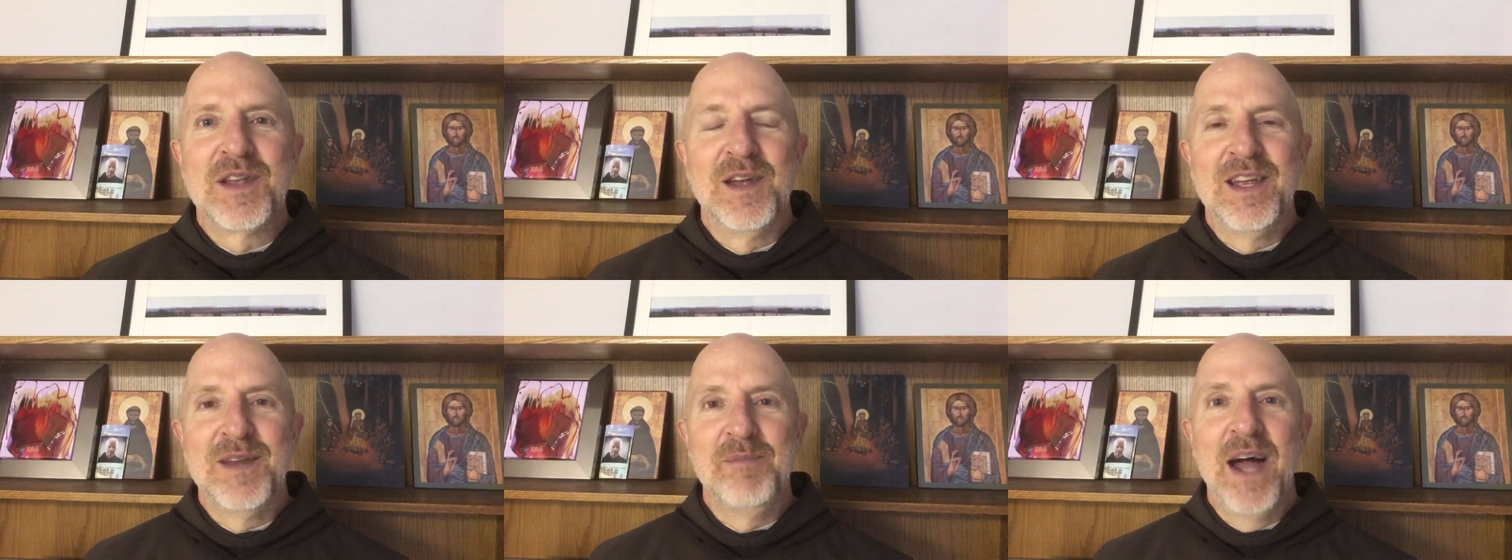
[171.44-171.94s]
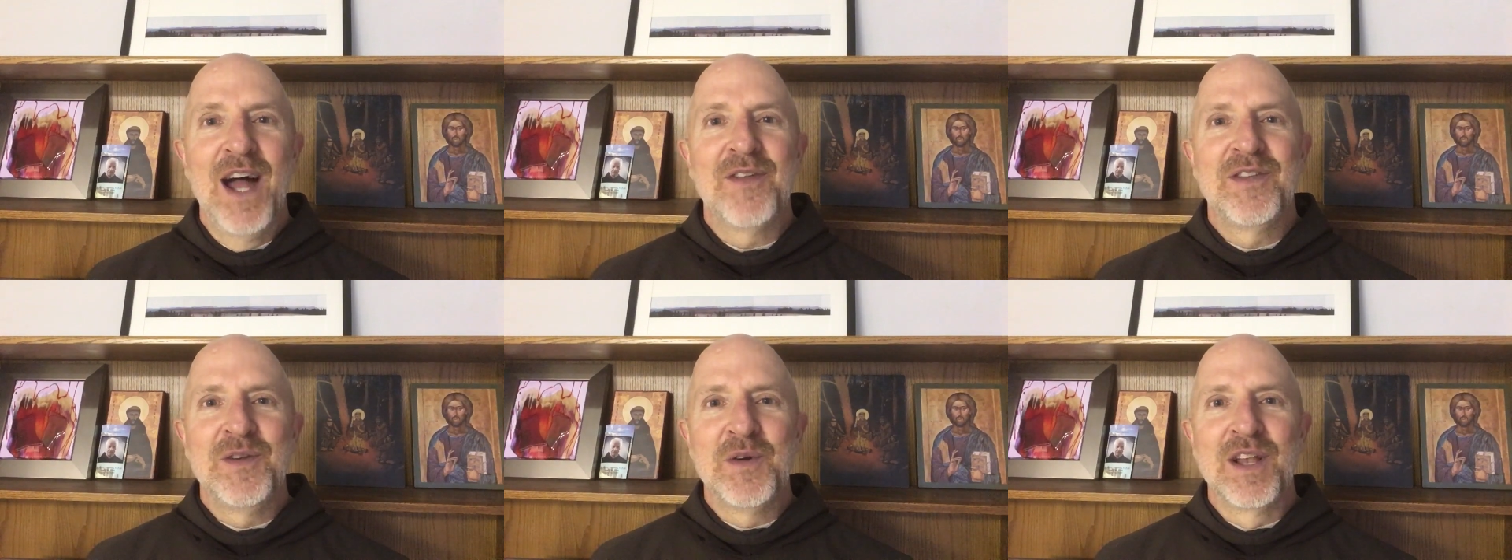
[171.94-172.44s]
in
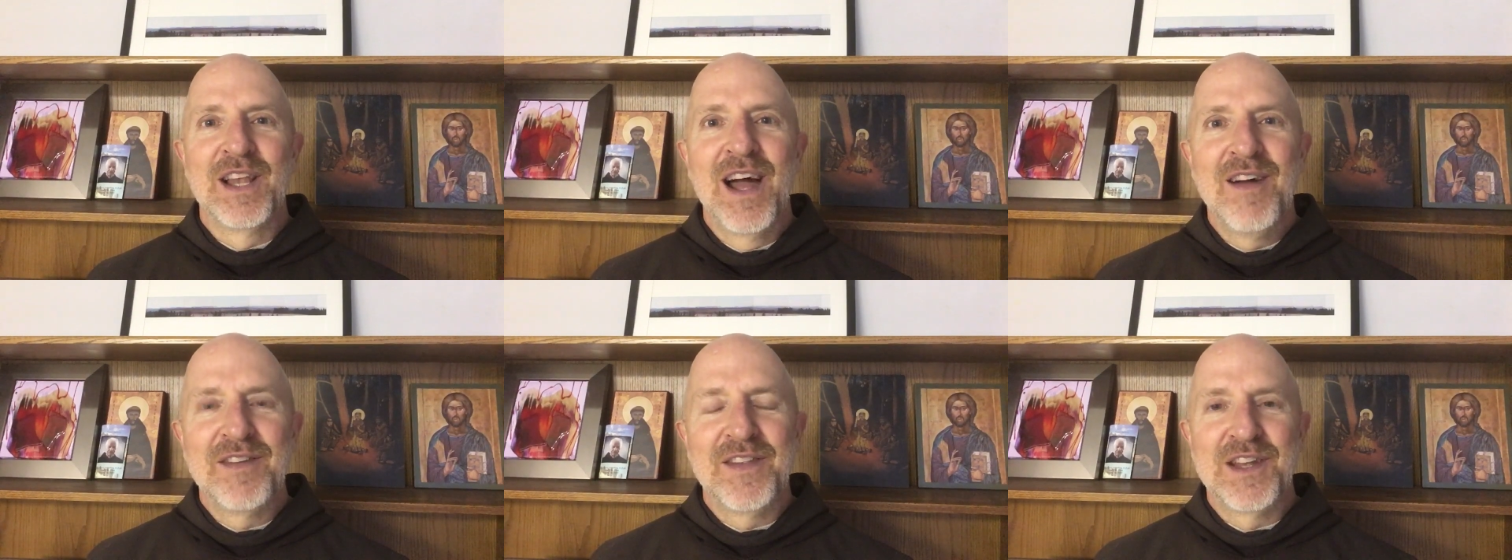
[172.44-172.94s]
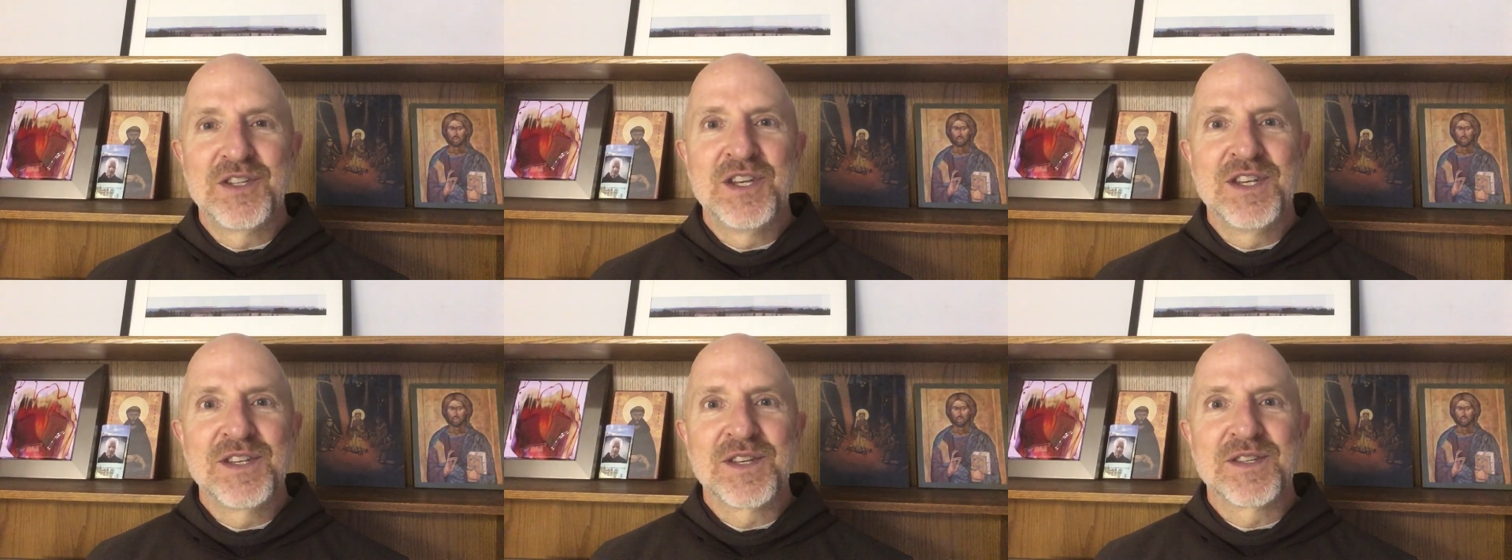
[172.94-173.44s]
Matthew 11 that
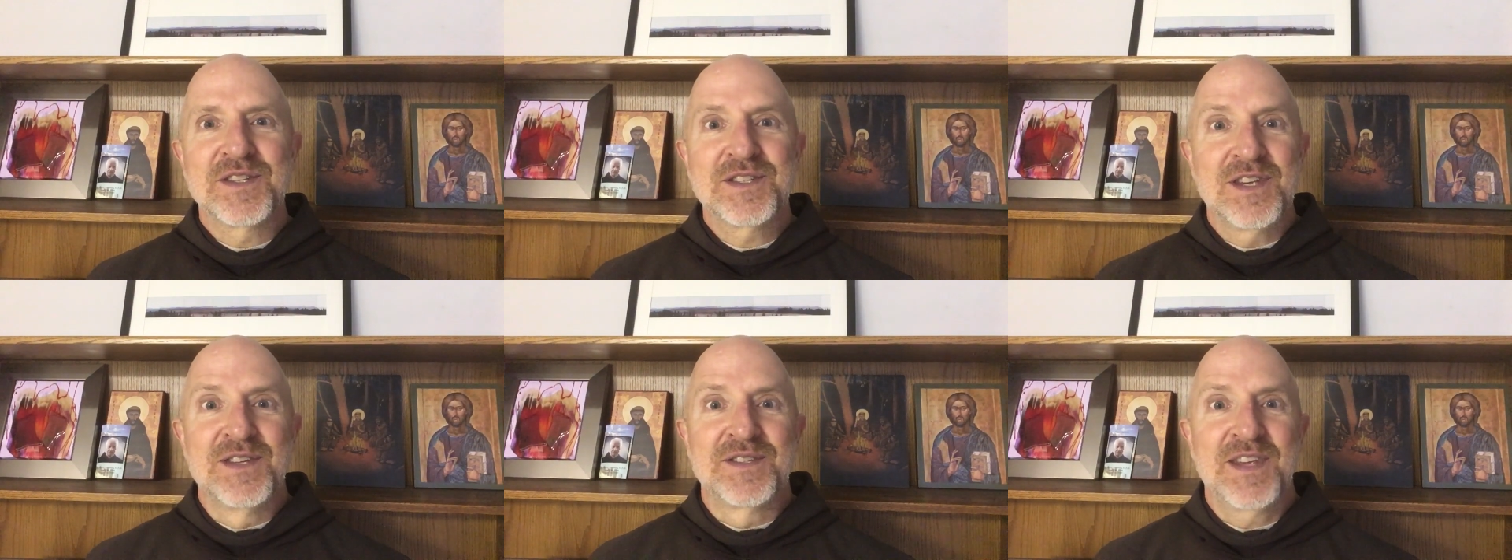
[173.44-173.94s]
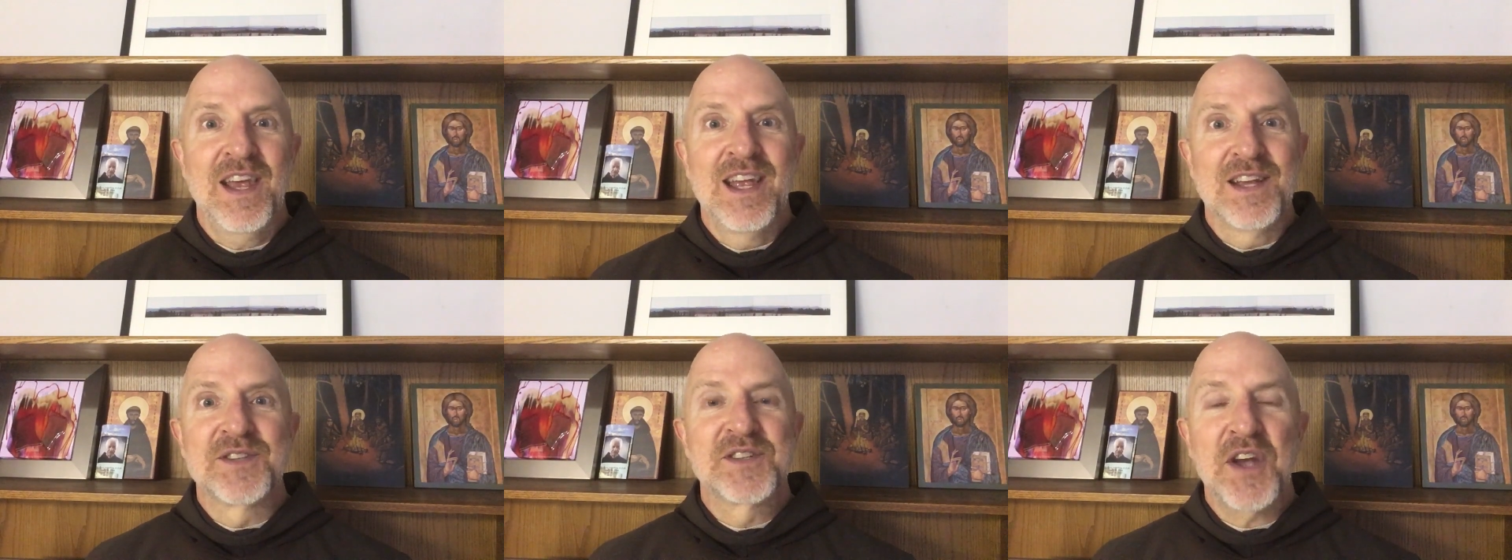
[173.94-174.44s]
Jesus is saying is,